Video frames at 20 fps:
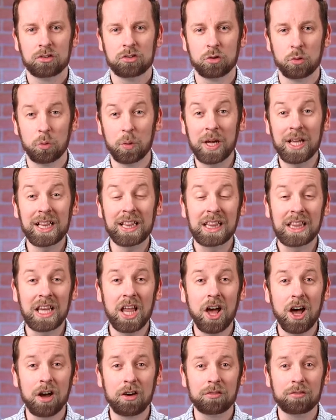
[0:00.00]
Do we
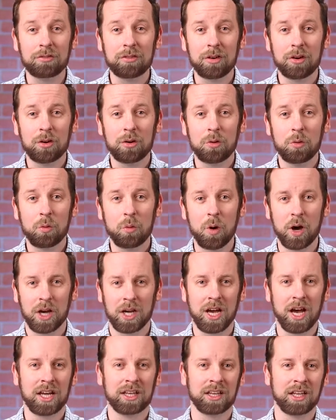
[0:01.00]
love
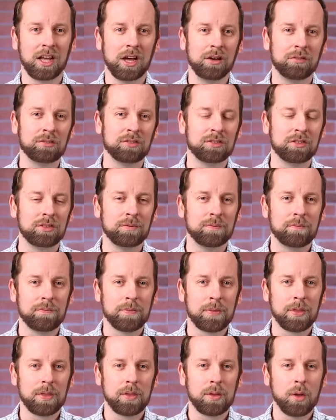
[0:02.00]
what God loves?
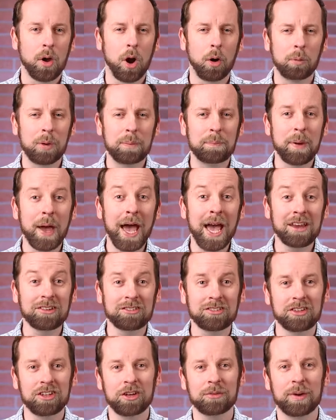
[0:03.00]
Are we
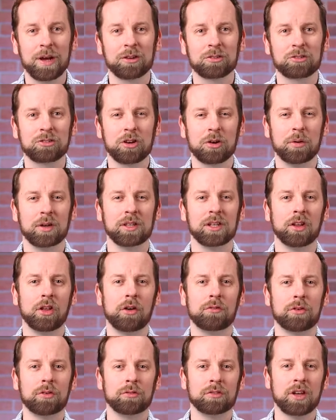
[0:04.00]
passionate about showing the
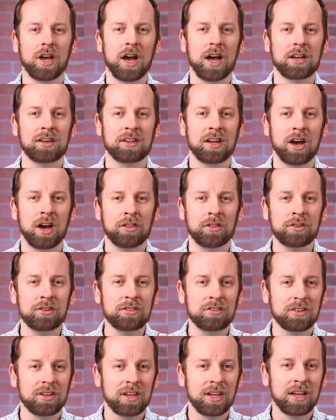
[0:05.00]
love of God to
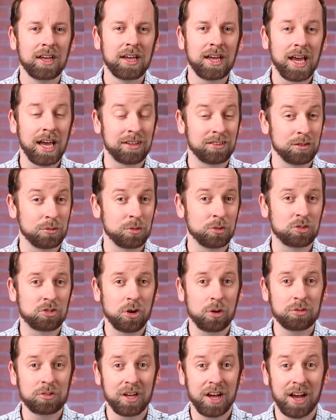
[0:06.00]
others as it was
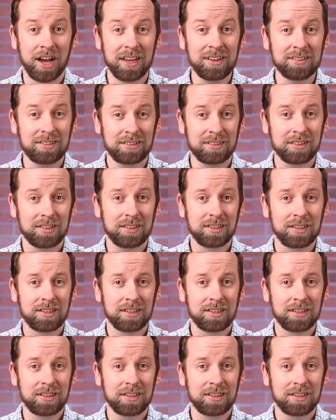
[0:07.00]
shown to us?